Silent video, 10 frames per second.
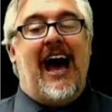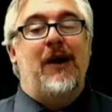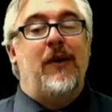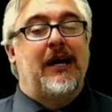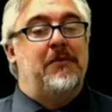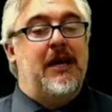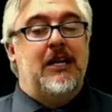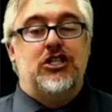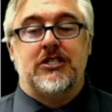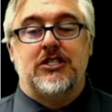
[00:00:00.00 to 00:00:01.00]

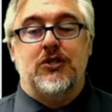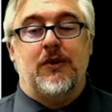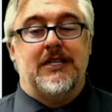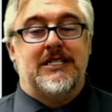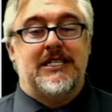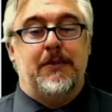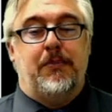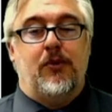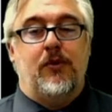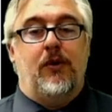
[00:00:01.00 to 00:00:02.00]
recommend just doing a
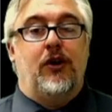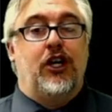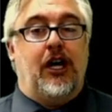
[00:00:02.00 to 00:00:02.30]
simple